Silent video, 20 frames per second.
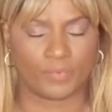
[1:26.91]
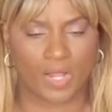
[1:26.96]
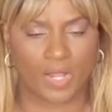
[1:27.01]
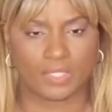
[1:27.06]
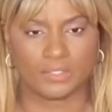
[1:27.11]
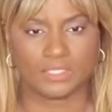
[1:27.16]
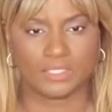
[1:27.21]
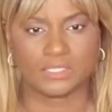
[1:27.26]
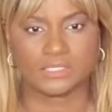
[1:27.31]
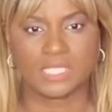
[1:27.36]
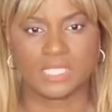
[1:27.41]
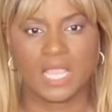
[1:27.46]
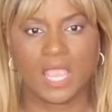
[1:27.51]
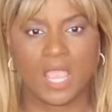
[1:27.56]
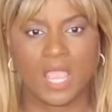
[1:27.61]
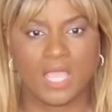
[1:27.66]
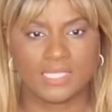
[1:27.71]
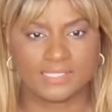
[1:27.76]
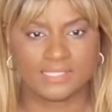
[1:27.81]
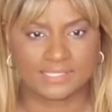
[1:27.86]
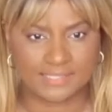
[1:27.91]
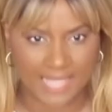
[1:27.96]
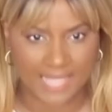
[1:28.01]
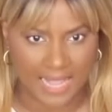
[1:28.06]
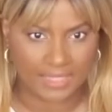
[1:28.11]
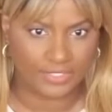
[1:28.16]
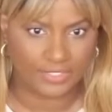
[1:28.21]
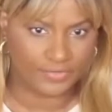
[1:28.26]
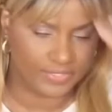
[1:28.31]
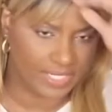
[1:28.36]
practice
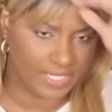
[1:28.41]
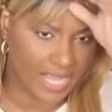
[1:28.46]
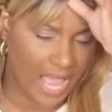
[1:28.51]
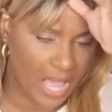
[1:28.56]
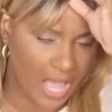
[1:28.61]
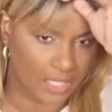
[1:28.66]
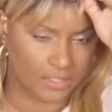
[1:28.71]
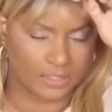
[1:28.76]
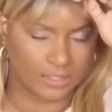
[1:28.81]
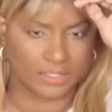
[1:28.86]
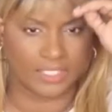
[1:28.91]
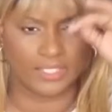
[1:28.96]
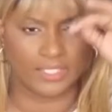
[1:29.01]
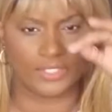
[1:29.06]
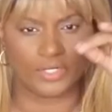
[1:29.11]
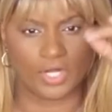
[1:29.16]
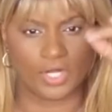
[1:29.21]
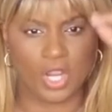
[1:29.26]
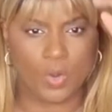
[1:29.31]
salary calculator.